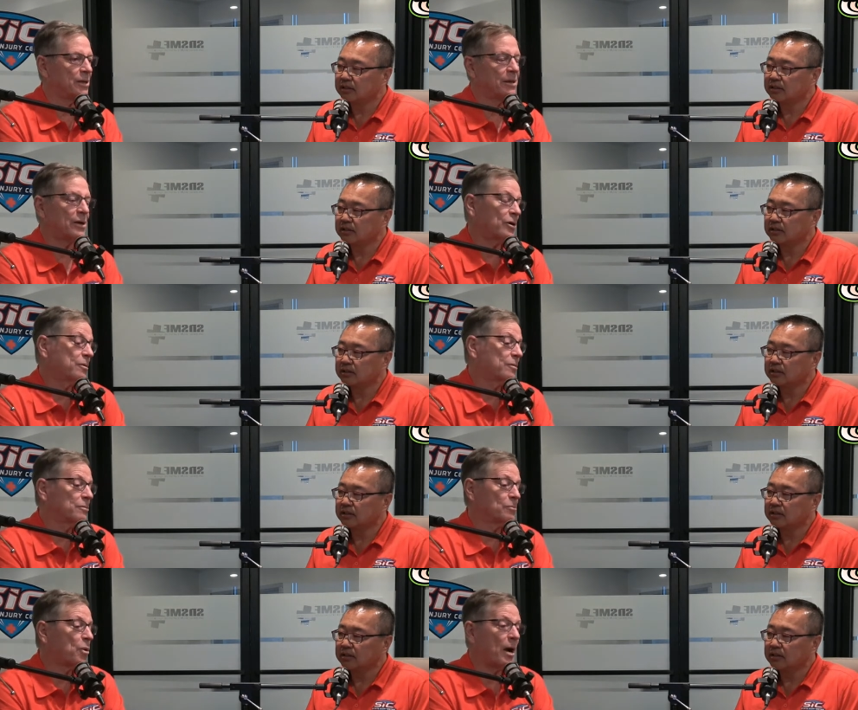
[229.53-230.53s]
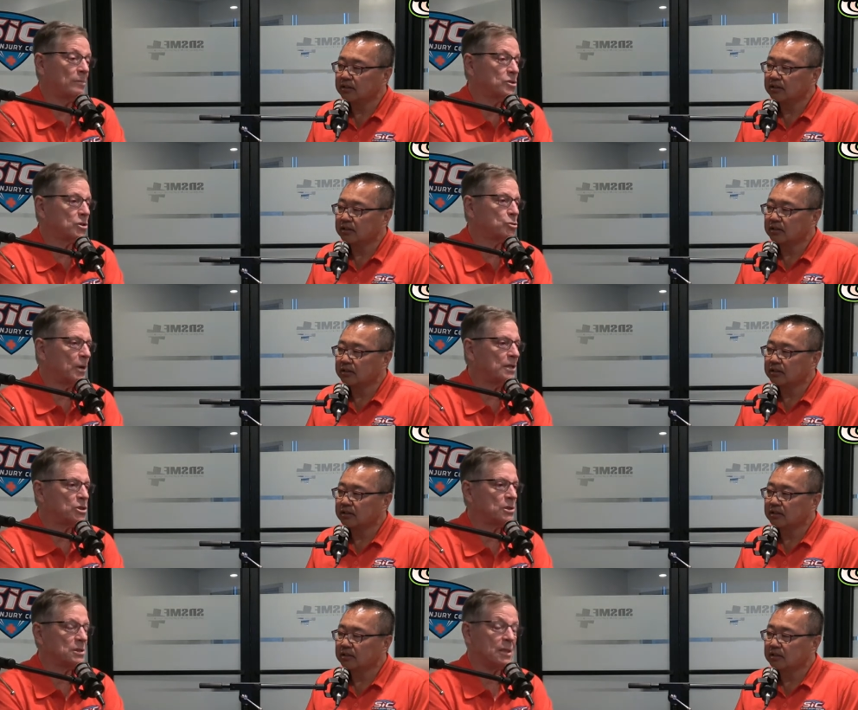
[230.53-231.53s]
Speaker 1: that are prime
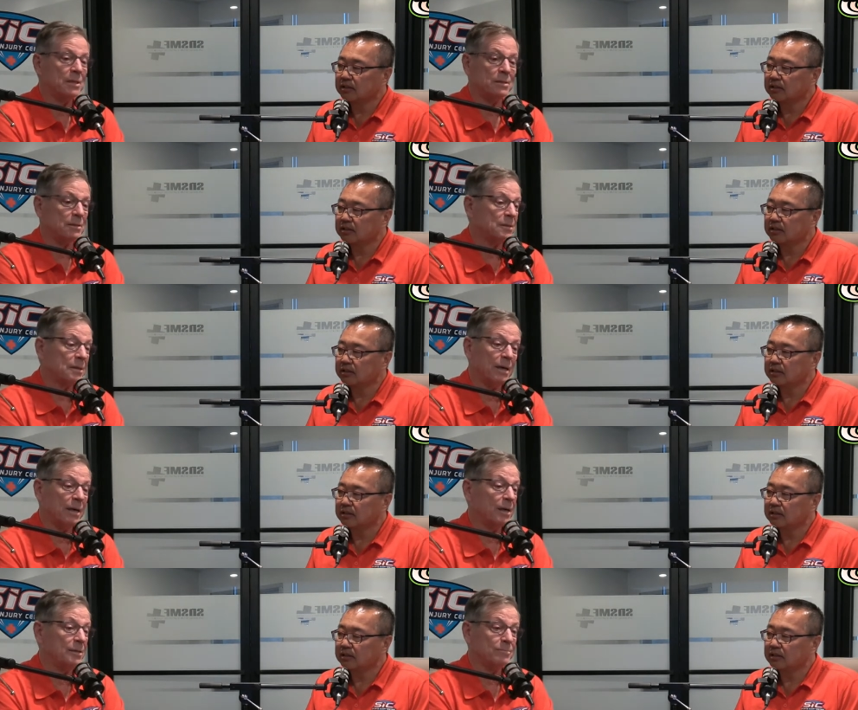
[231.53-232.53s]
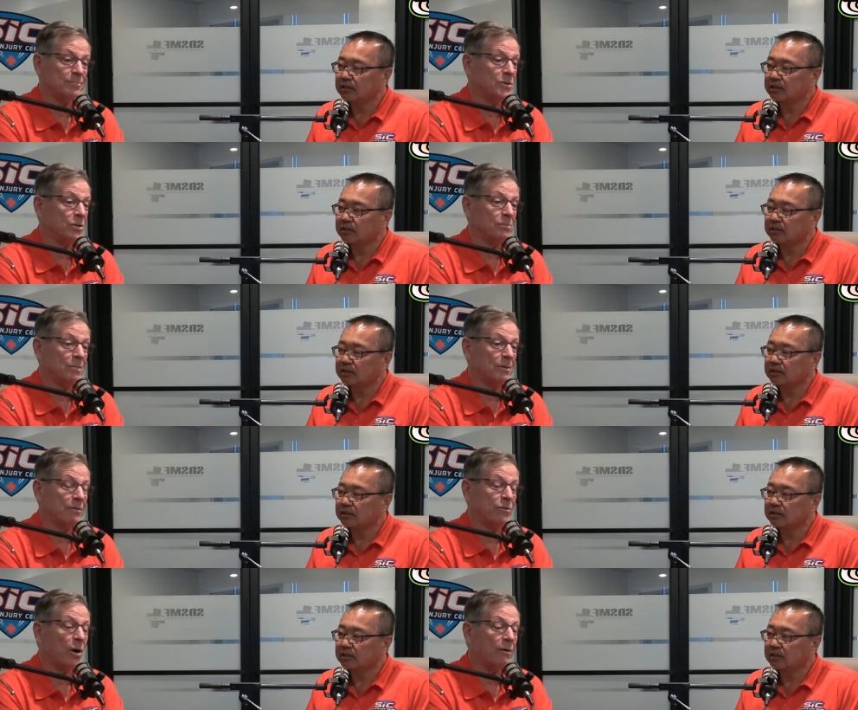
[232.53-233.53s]
situations. And, uh, you know,
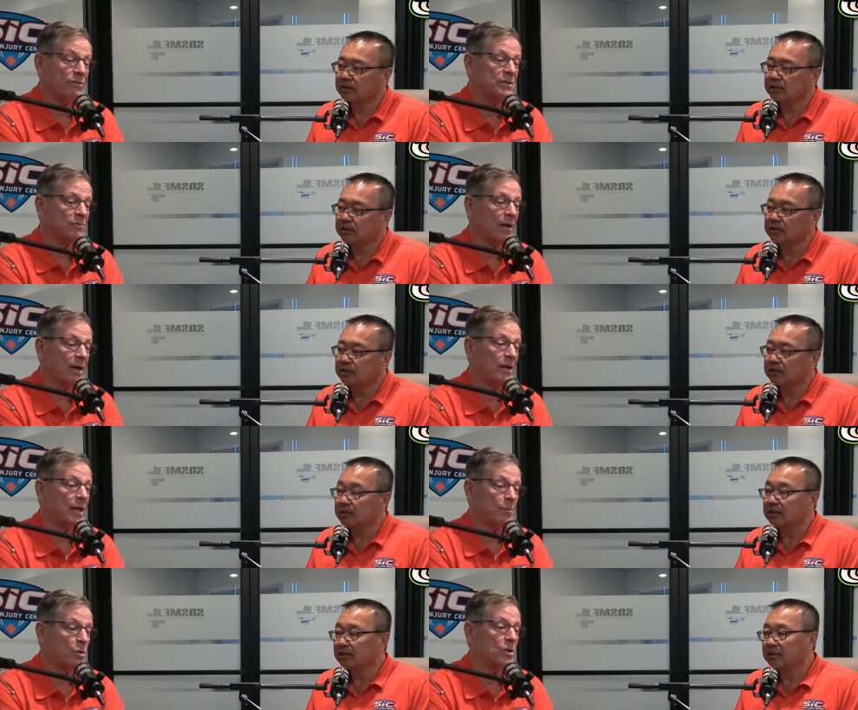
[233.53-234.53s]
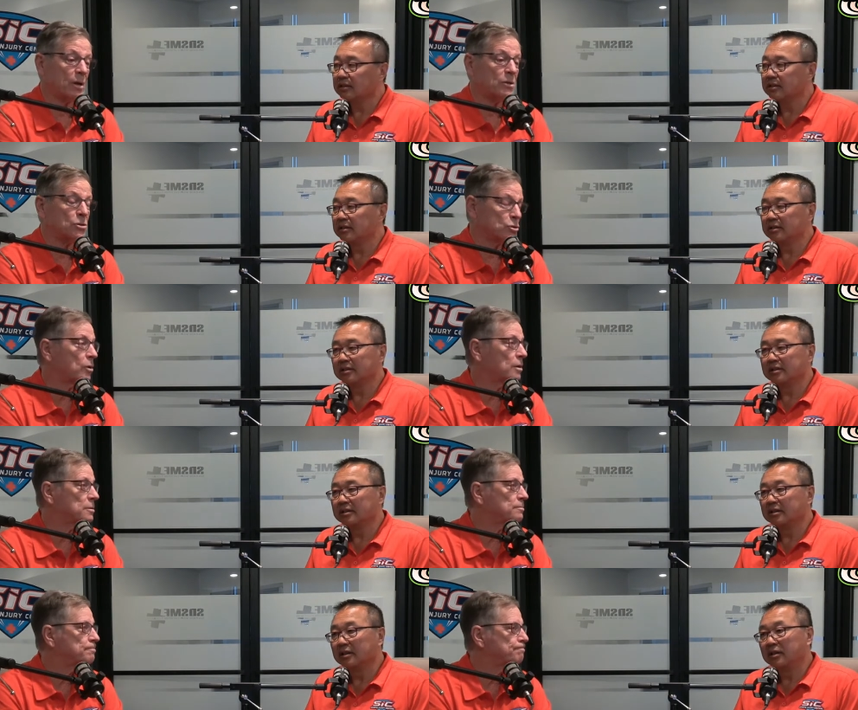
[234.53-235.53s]
if your offensive line can't protect, you're
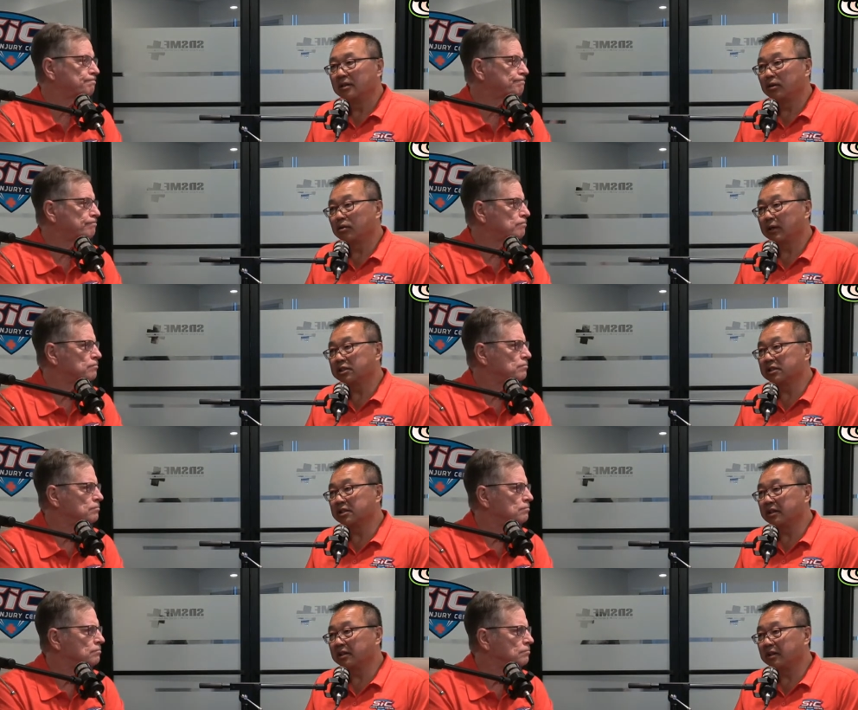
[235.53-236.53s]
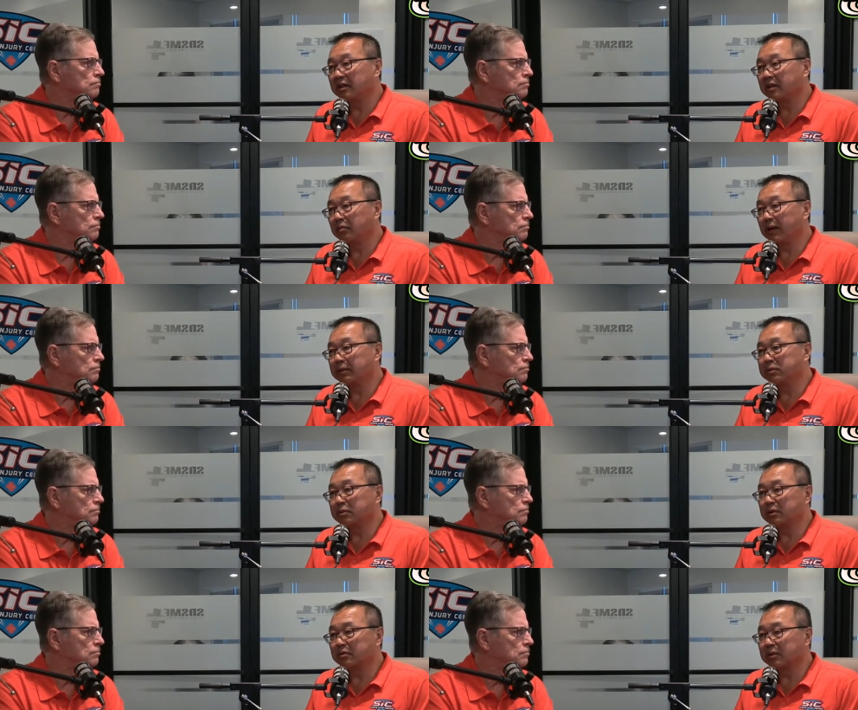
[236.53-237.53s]
struggling.
Speaker 2: No question. The Rams
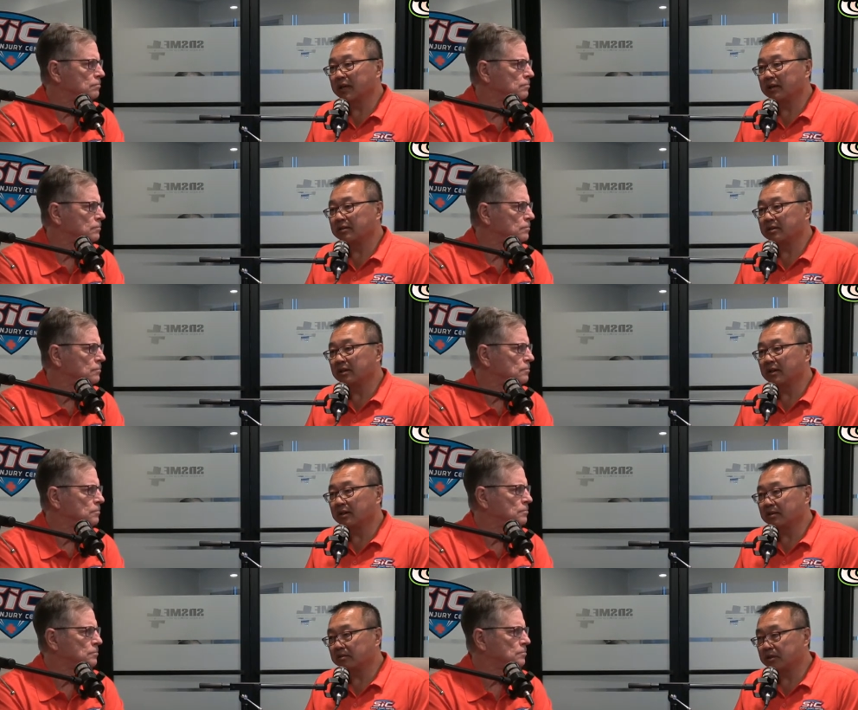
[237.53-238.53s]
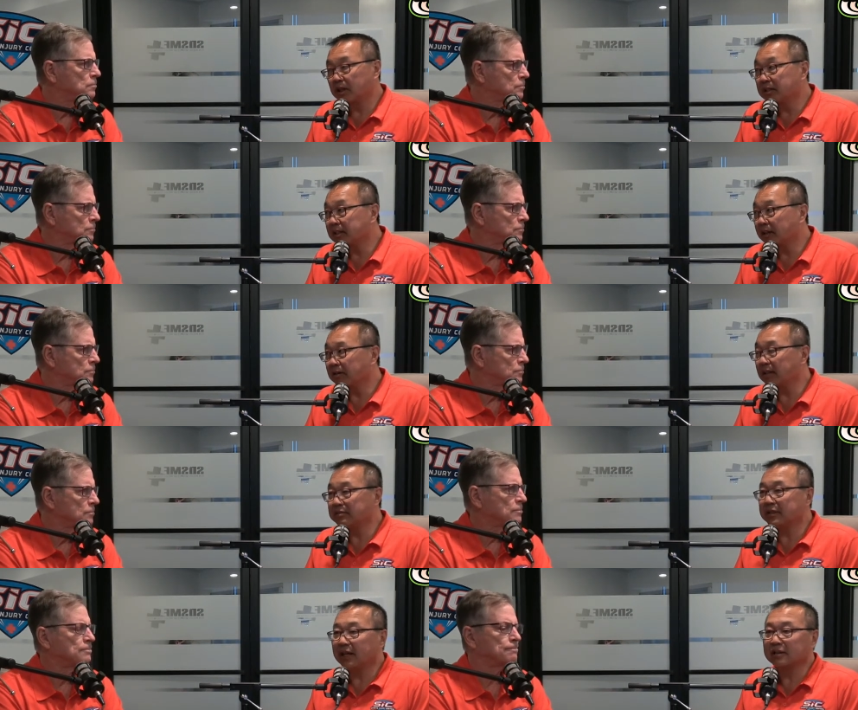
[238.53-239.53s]
were without uh, Rashawn Slater,
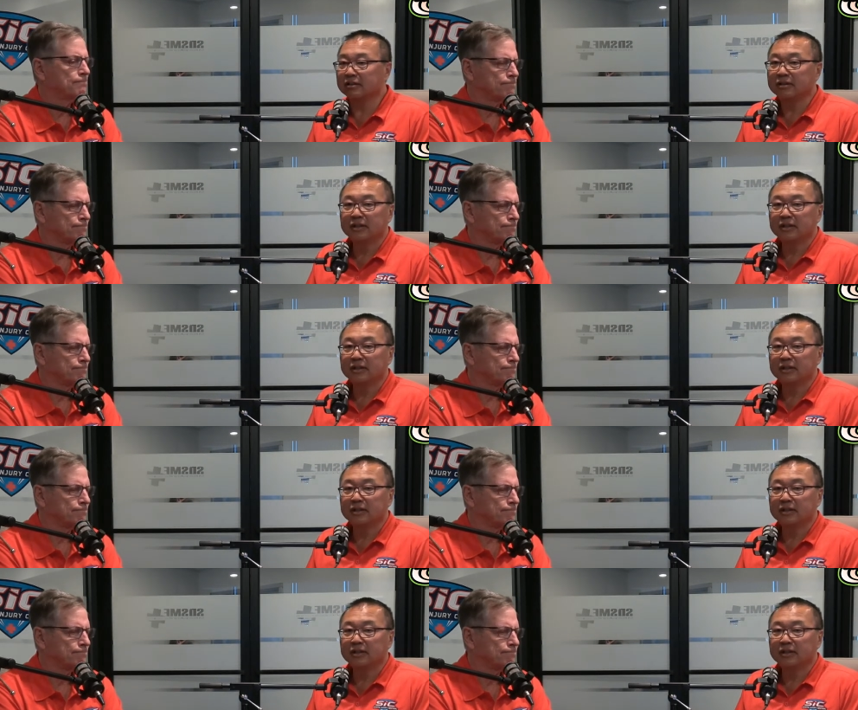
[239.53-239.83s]
left tackle.